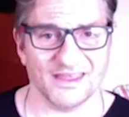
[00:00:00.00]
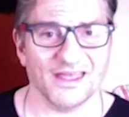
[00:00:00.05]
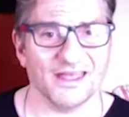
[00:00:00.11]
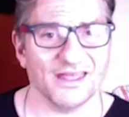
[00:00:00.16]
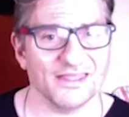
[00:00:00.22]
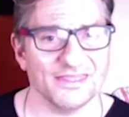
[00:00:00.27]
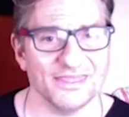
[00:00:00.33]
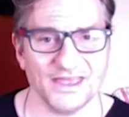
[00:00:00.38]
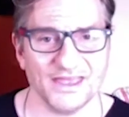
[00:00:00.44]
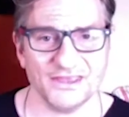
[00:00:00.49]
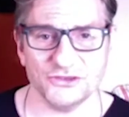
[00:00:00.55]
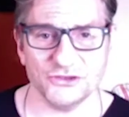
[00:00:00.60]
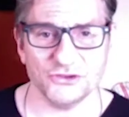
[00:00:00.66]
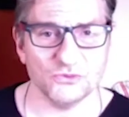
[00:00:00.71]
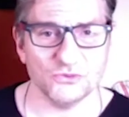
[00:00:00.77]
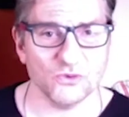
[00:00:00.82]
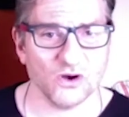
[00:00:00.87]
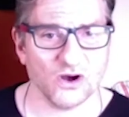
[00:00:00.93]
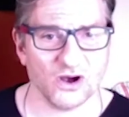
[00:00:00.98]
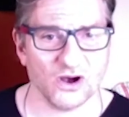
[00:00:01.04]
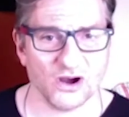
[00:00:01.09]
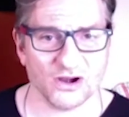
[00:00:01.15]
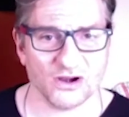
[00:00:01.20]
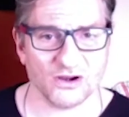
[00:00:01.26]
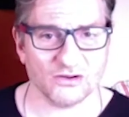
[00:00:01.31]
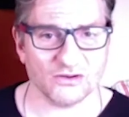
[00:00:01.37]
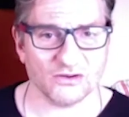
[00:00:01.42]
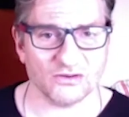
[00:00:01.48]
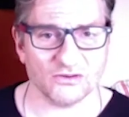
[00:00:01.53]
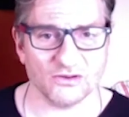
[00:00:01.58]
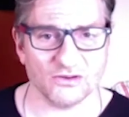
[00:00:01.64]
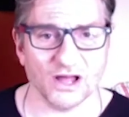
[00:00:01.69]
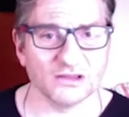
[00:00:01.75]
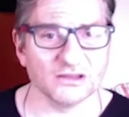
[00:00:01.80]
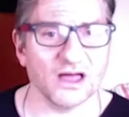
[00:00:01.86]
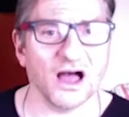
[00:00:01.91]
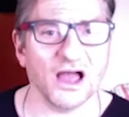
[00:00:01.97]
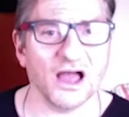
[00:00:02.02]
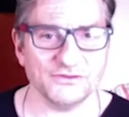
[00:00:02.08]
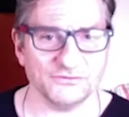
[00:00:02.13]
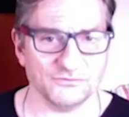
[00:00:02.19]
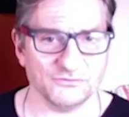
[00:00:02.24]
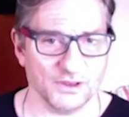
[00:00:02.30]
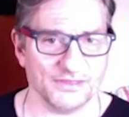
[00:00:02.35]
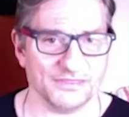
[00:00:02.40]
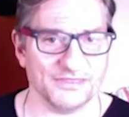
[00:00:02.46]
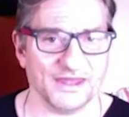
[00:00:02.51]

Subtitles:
that you are aligned with